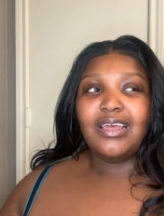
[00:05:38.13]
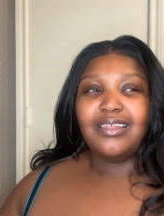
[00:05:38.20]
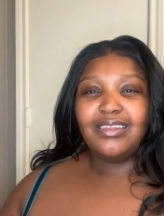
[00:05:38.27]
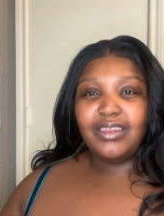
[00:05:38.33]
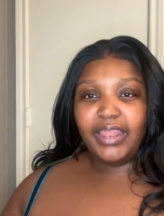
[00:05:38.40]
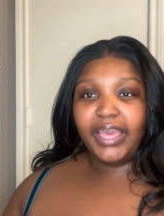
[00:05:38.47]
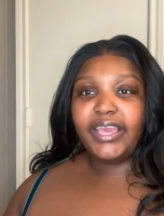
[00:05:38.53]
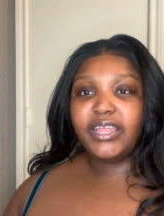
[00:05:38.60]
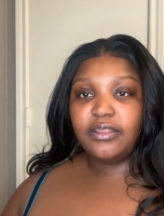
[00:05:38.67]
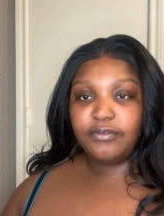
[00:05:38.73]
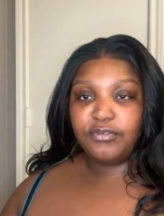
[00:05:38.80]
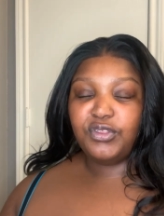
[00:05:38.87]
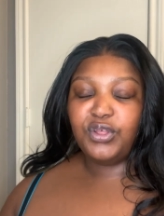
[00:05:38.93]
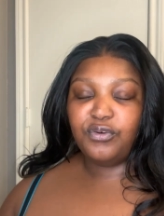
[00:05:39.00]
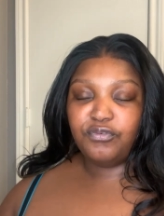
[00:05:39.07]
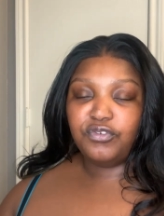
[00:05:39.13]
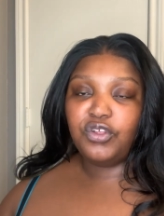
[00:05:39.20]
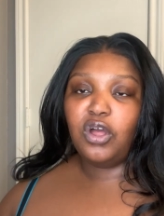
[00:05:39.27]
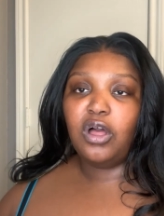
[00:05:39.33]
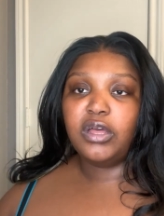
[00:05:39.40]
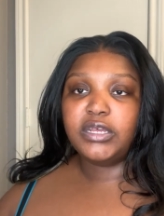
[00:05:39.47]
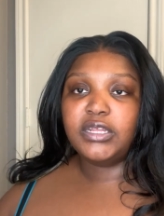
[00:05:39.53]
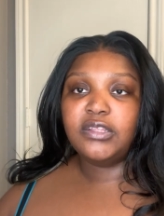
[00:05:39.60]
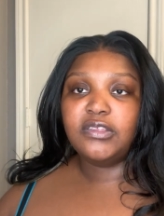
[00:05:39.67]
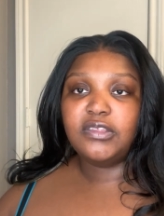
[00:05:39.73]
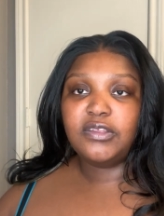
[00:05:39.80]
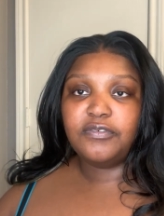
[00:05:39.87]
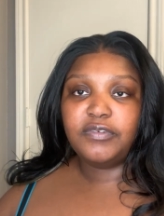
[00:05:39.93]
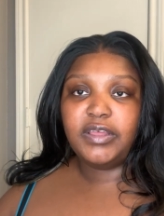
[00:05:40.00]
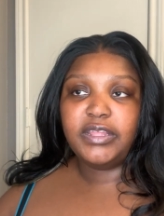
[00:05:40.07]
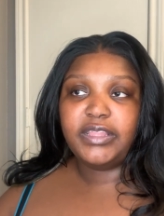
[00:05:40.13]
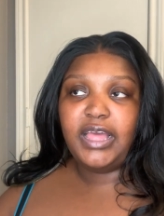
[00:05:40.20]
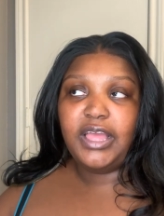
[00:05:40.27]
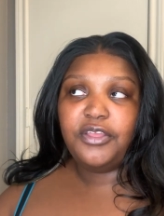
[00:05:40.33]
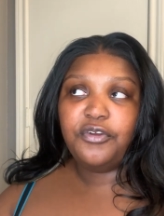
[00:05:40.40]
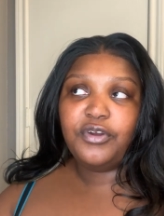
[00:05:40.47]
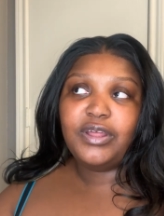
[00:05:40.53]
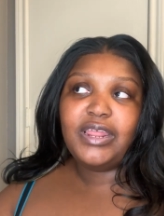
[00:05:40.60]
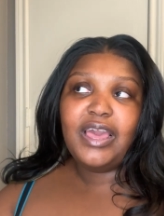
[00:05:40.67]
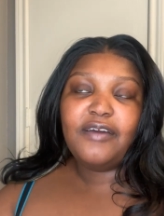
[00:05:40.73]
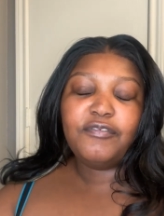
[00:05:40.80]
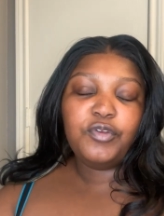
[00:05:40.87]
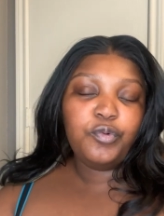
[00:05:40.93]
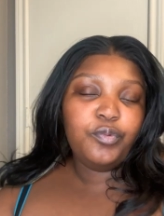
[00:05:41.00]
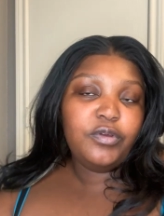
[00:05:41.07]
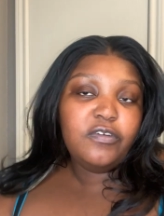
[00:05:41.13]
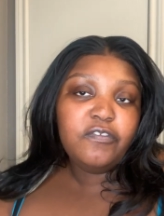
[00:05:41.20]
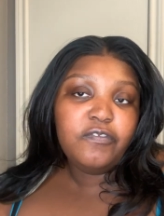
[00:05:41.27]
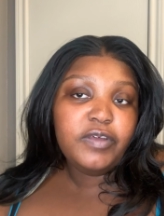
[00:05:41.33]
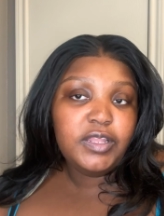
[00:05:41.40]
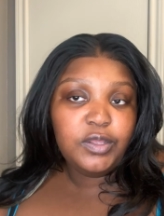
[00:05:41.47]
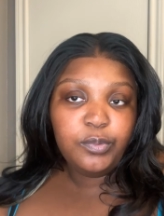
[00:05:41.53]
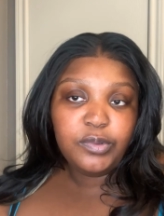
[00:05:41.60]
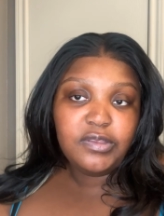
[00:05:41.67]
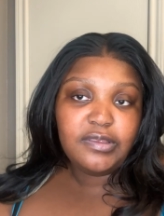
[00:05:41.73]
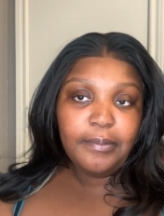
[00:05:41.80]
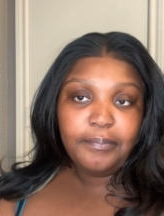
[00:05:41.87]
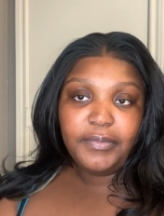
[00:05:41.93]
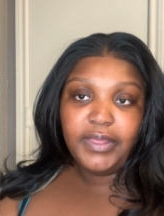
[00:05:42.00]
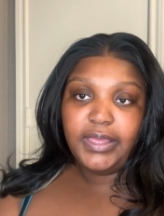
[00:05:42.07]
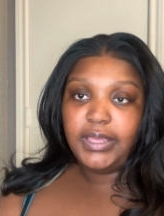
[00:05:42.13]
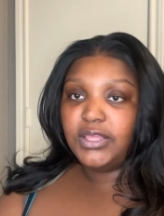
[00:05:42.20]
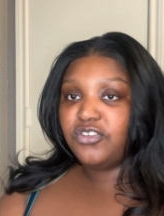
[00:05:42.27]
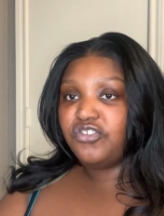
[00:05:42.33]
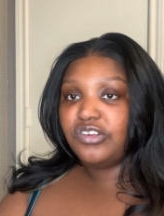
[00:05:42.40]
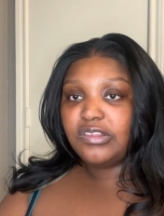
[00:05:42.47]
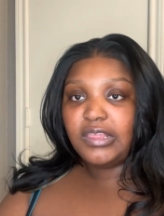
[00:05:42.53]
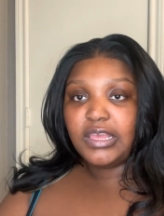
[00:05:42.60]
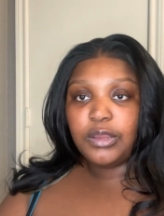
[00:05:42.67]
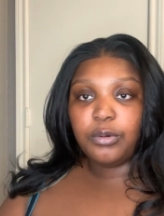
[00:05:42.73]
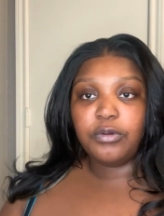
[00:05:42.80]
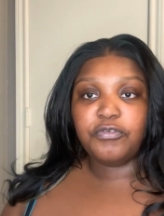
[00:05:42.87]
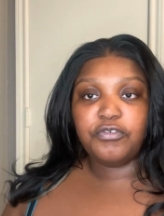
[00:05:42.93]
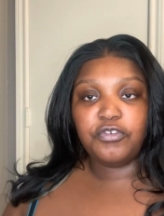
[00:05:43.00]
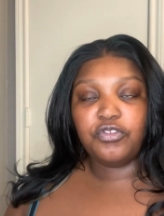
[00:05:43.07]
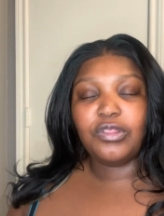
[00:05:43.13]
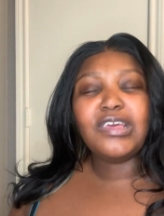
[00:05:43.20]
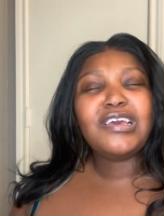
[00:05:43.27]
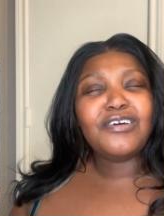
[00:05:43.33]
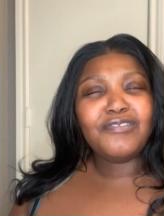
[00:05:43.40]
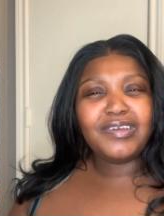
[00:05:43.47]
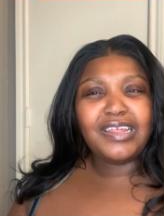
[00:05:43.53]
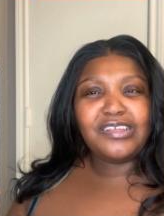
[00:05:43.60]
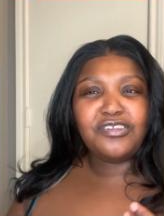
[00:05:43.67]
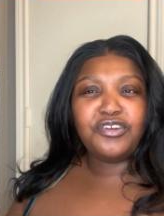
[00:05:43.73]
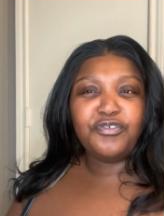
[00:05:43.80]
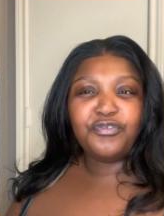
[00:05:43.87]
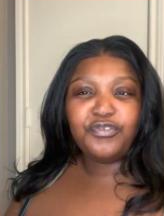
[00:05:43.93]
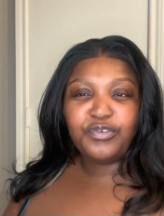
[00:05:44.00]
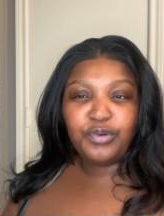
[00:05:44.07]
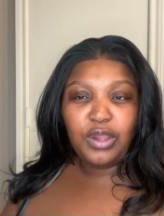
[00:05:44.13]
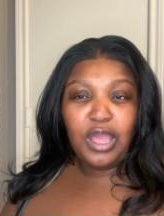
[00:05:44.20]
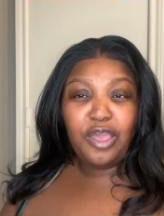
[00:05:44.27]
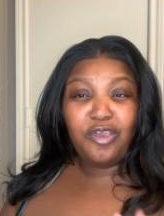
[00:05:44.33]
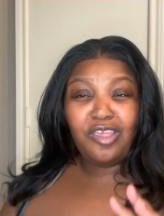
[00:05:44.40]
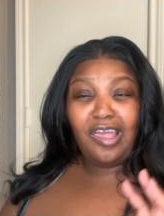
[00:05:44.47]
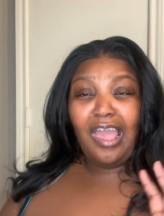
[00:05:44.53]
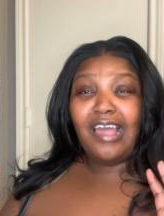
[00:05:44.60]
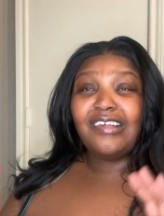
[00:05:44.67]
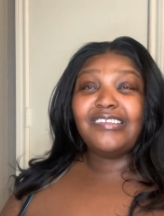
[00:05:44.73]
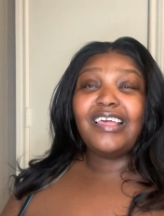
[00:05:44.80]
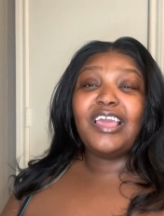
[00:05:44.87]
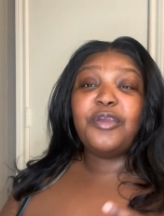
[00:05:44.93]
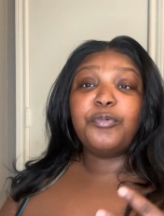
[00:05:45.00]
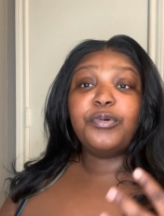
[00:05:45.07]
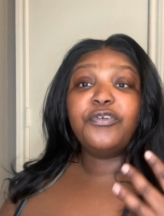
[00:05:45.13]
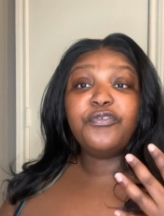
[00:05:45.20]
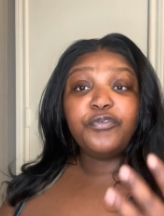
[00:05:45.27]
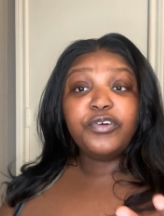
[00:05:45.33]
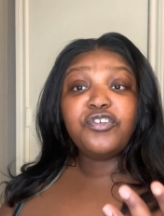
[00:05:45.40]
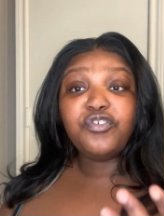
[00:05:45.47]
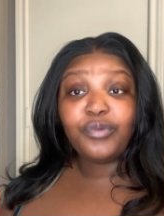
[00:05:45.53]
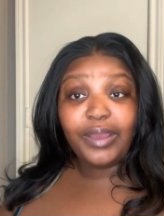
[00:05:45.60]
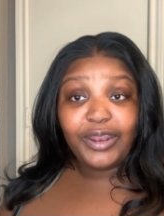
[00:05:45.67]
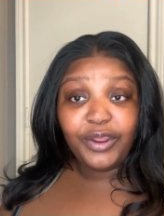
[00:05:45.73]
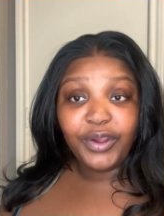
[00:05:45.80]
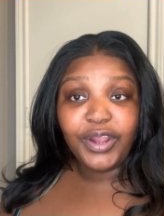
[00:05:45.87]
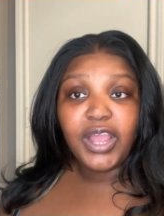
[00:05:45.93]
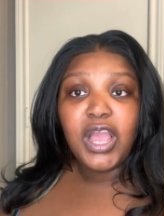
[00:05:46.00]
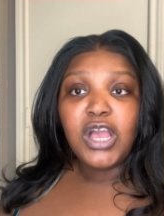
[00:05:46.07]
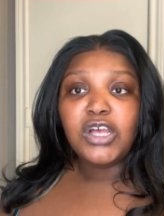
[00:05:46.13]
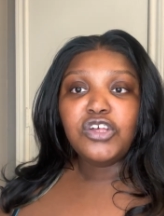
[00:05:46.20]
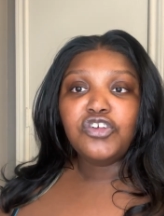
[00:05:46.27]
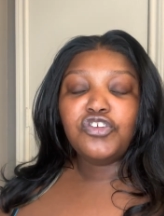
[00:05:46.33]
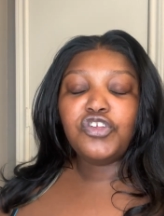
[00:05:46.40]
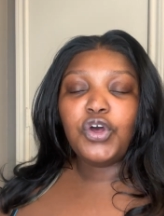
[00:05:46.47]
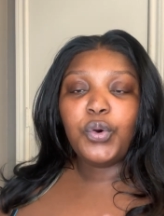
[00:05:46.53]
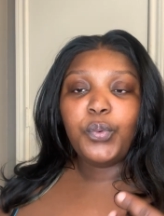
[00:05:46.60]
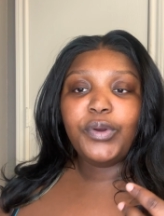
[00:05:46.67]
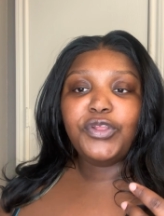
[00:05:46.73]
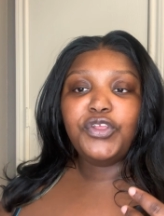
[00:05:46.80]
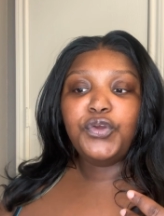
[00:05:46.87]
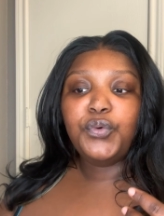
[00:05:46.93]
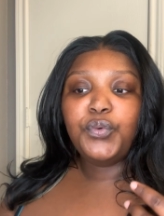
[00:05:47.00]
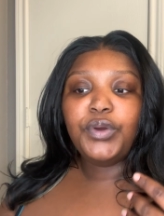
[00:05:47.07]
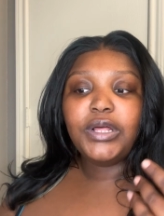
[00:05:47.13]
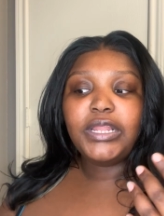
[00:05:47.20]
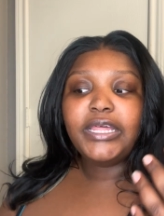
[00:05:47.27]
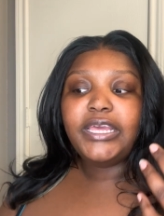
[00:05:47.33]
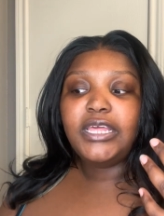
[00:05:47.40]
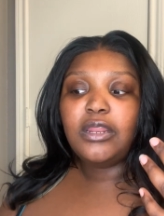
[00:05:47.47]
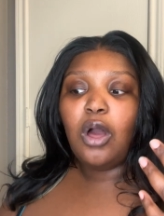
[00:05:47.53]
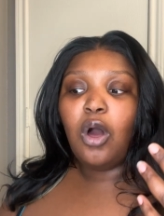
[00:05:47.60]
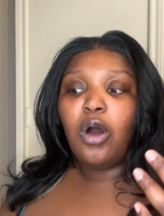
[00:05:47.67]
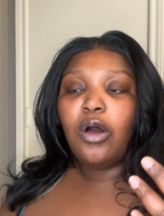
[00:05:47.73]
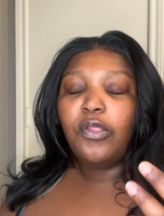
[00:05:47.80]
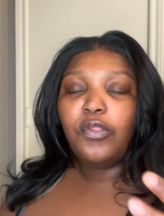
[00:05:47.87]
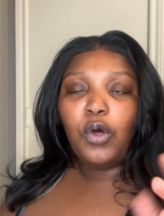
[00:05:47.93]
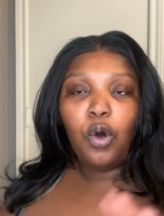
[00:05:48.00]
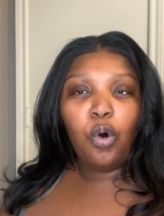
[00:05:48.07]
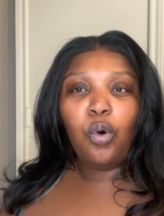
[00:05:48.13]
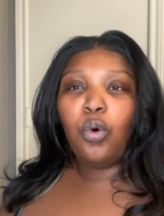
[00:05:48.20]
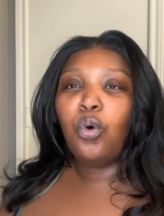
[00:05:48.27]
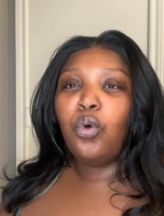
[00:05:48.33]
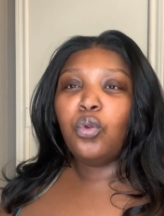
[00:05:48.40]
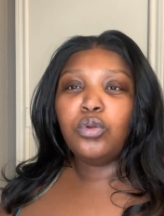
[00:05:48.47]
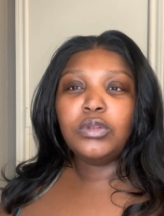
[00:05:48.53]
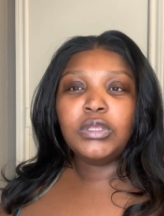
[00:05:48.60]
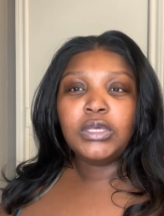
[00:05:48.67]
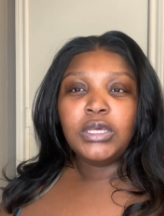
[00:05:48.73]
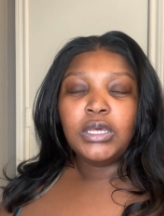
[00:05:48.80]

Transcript: negative self-talk and stuff like that, you're gonna have to refill it with something. It's just like think of it as a refrigerator. So when you clean all the old